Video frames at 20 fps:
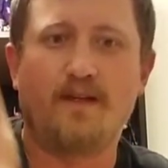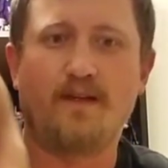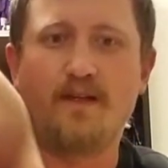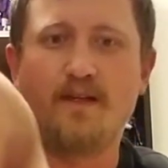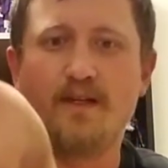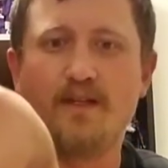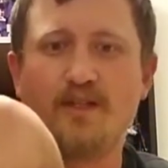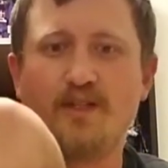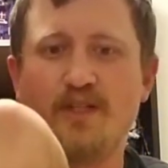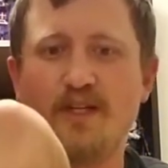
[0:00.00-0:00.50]

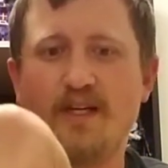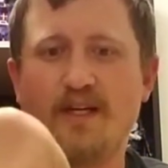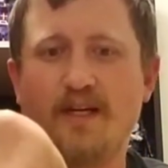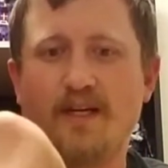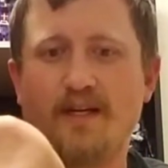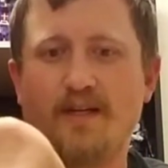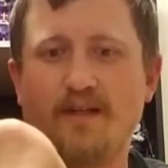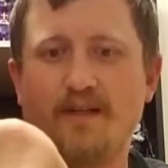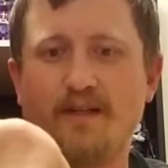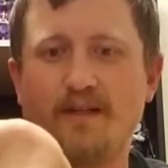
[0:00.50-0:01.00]
the
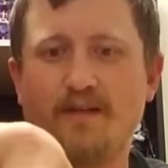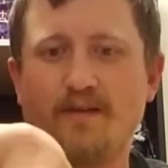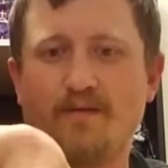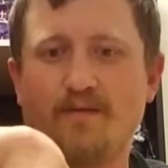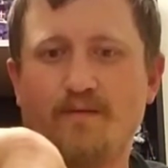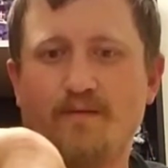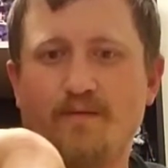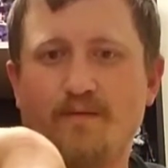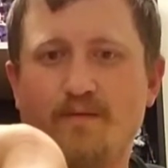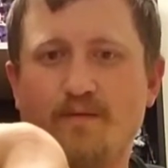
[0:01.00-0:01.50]
Jedi
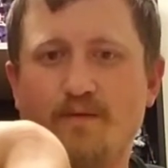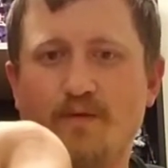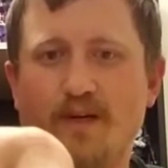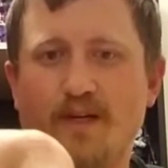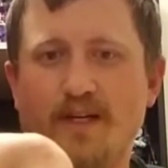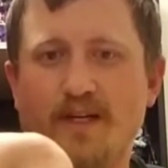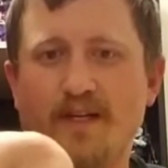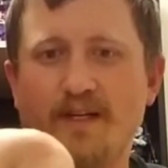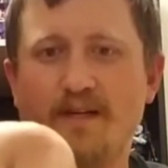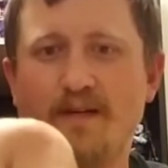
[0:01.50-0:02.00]

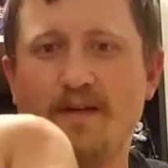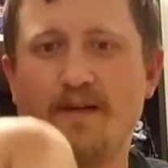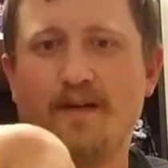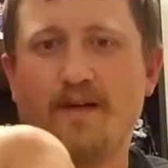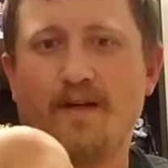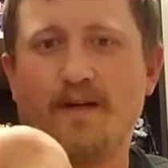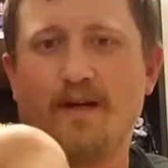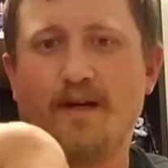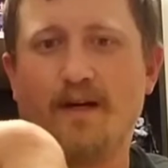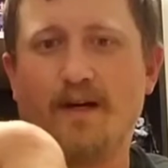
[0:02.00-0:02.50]
Rey.
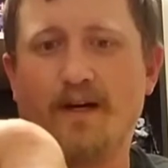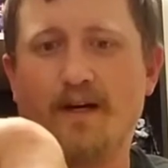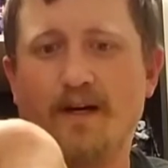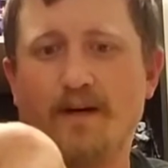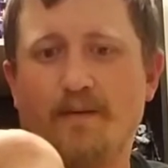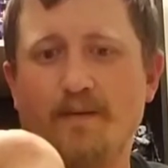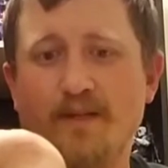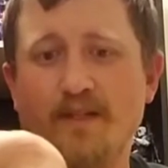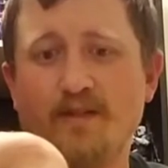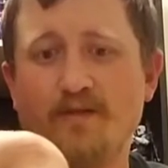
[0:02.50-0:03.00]

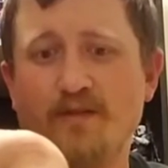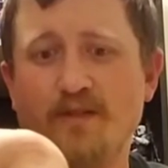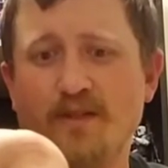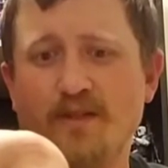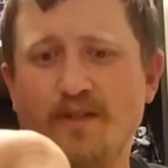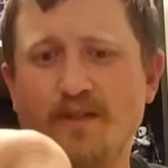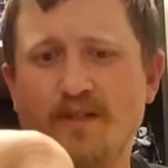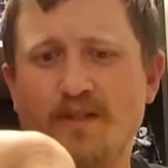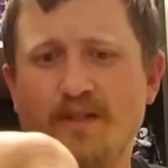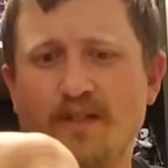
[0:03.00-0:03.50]
Um, and this was
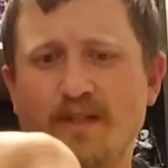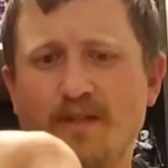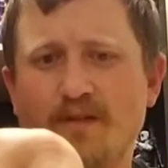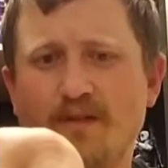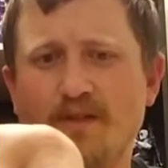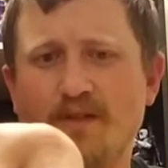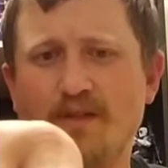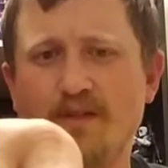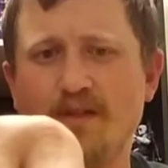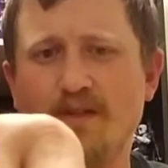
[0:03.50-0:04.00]
on a good
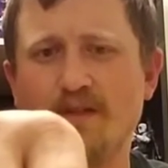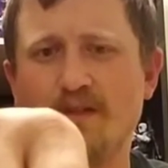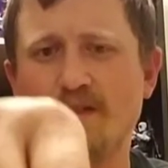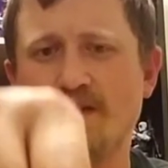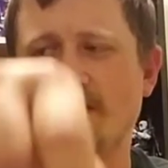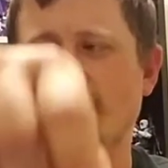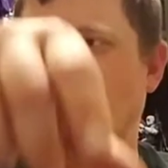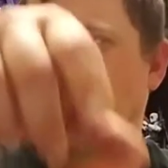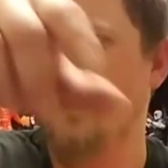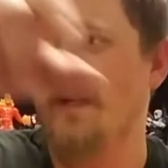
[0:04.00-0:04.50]
deal too,
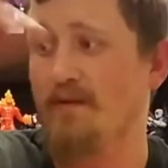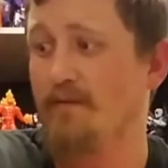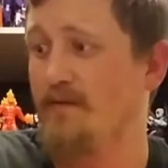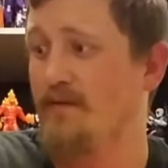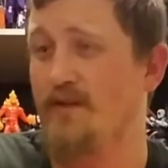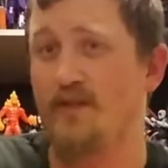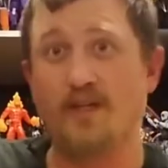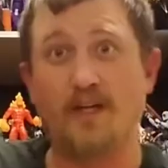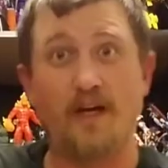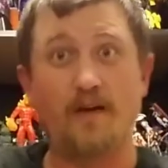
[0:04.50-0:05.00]
because
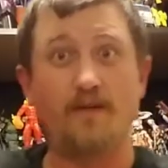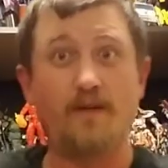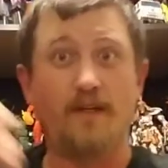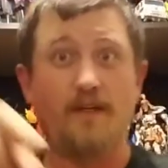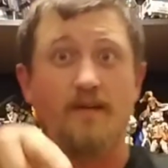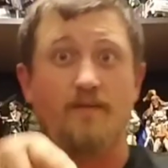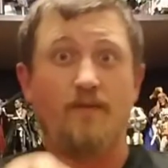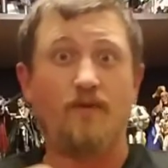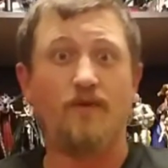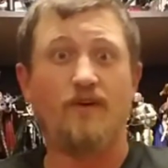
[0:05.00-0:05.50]
and shout out to
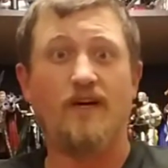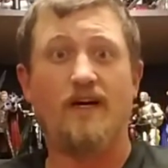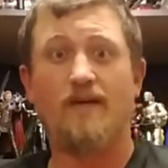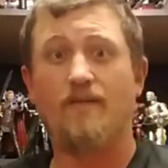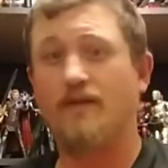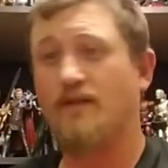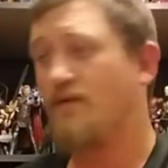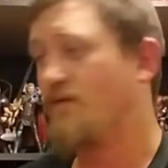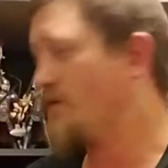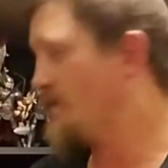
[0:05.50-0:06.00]
Hypno
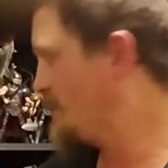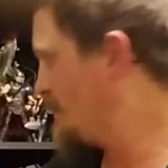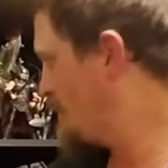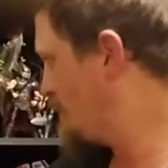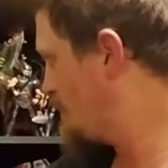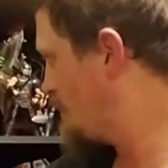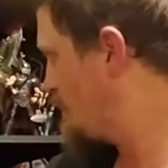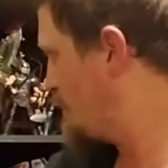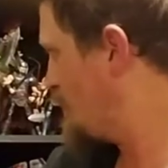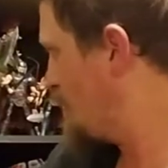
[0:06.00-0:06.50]
Comics for
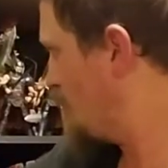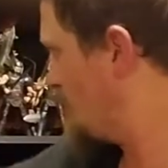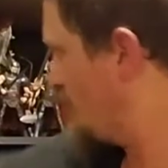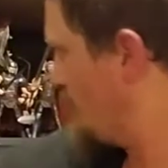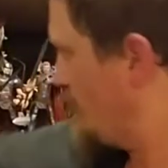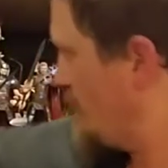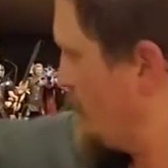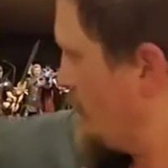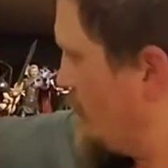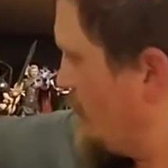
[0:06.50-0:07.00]
these two,
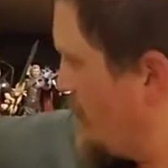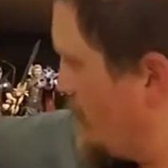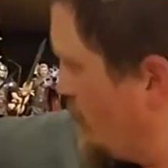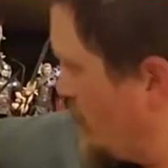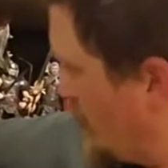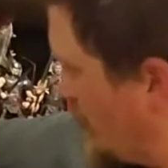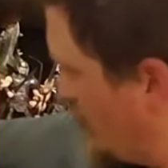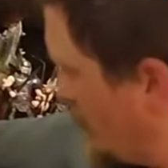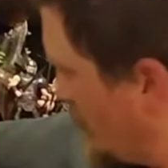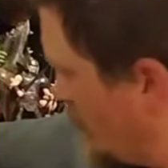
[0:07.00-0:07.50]

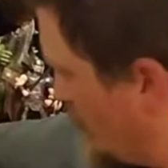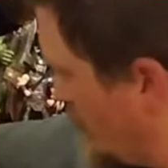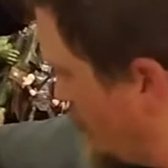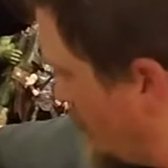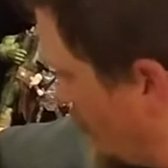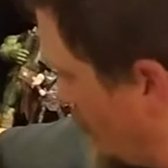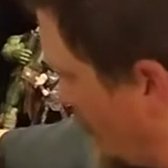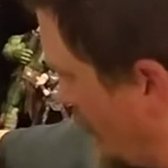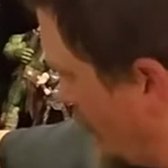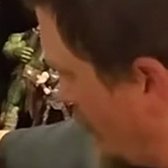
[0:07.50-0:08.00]

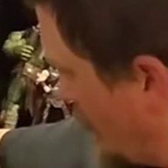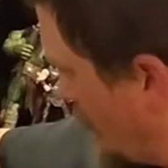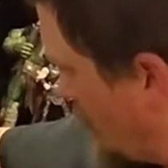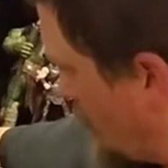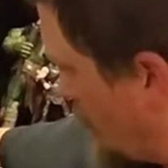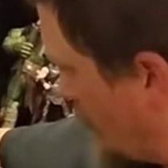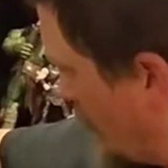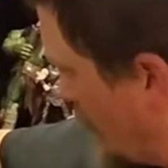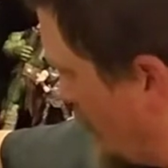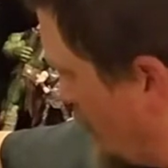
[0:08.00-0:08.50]
because they
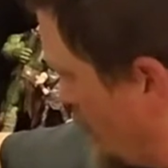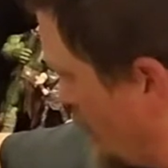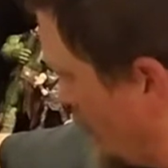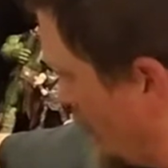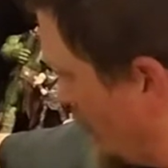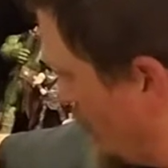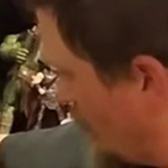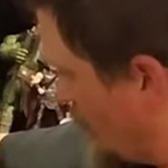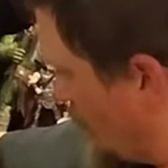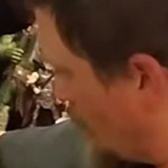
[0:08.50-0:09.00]
had buy one
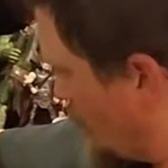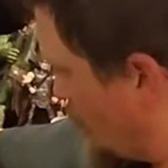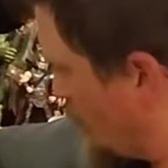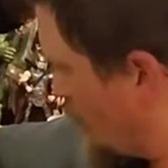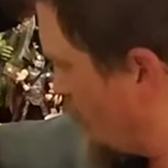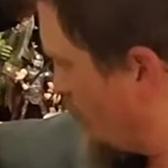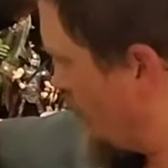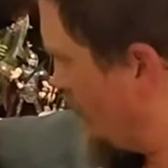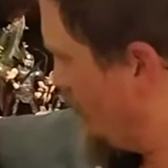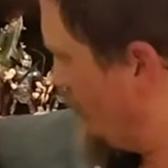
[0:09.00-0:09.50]
get one
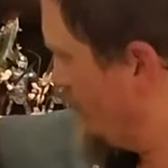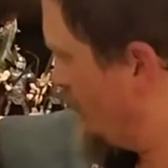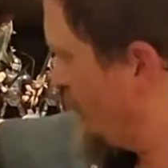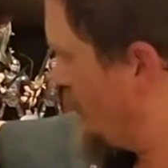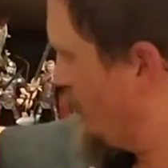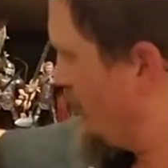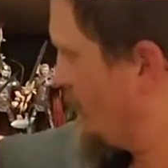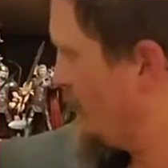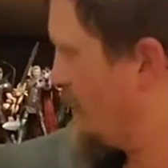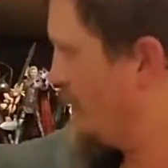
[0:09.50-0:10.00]
free.
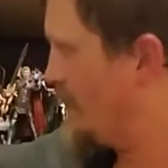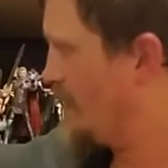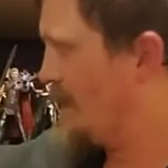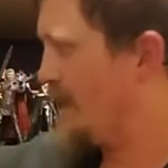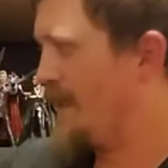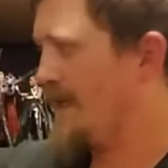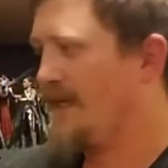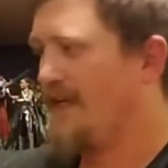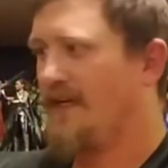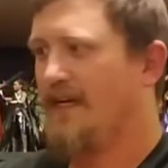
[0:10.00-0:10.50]

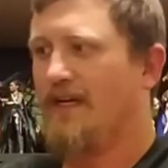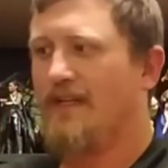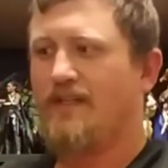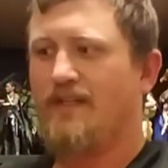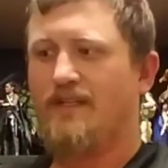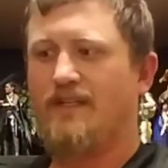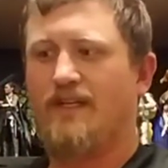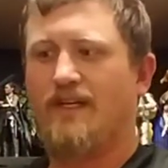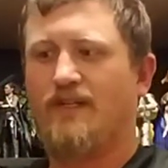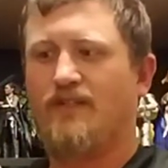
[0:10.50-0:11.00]
I had got
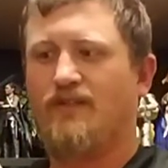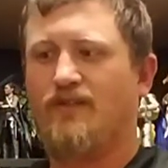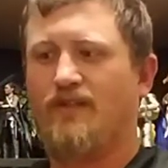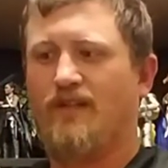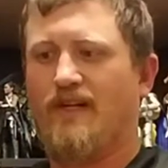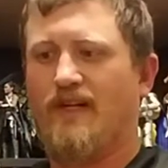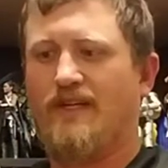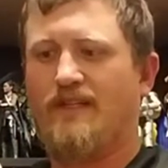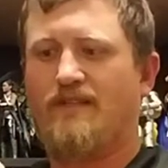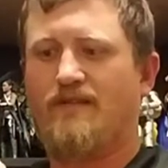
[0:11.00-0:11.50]
these actually
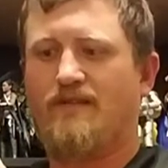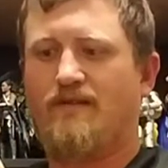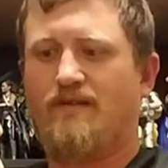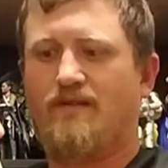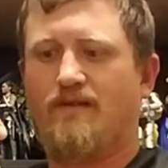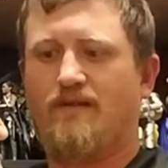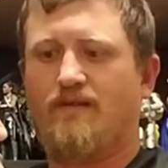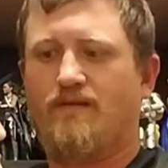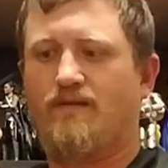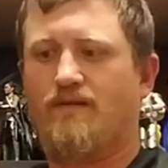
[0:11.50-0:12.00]
last
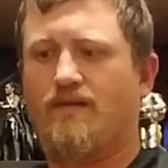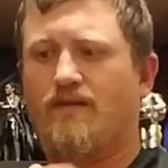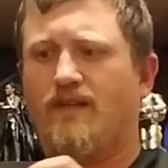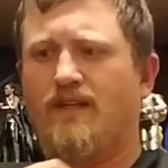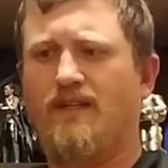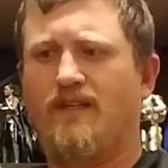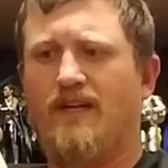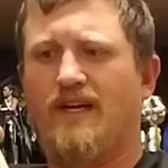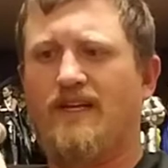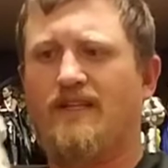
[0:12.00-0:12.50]

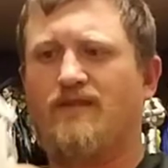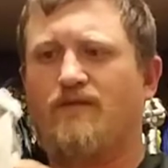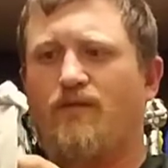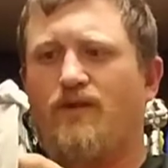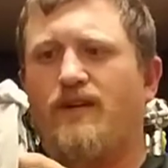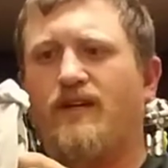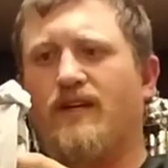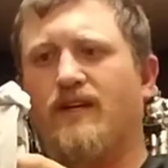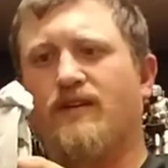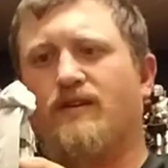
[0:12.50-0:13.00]
think last
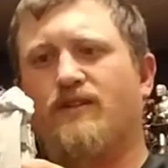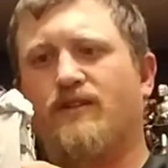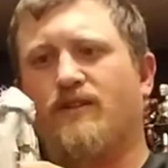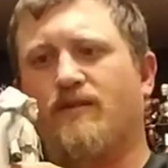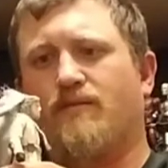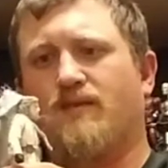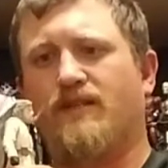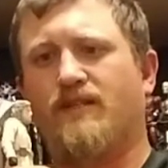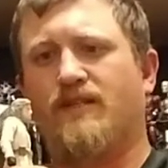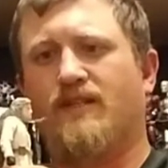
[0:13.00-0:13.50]
weekend or
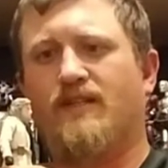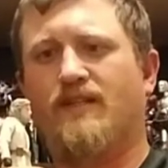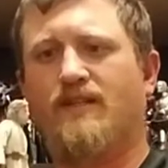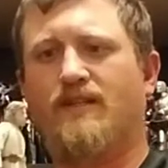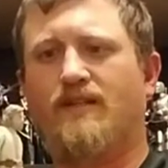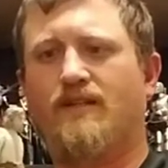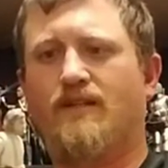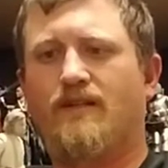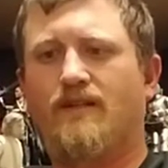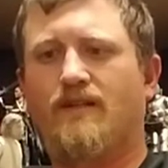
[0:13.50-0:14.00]
something like that.
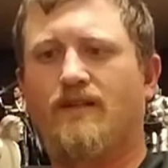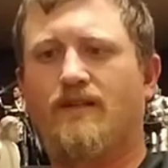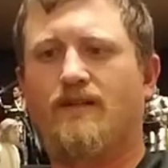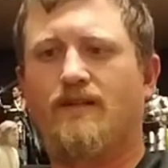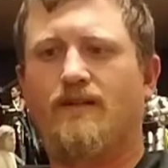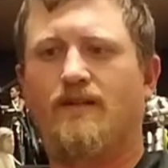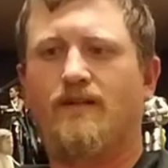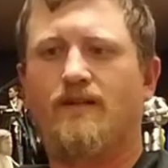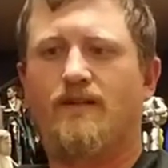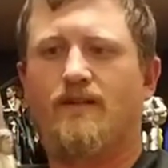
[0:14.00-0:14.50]

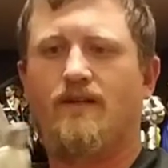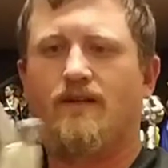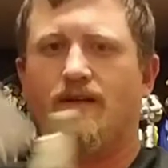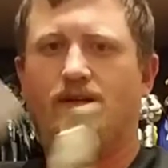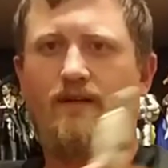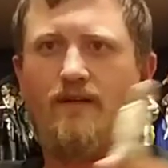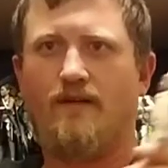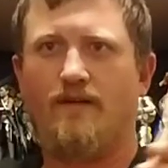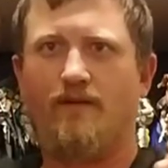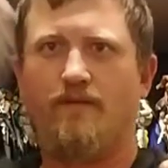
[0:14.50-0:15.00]

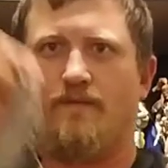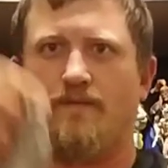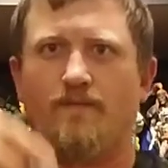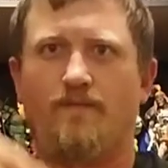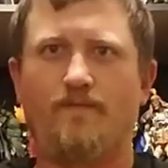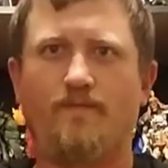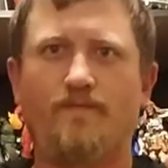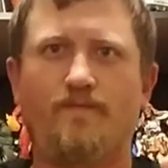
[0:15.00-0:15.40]
Um,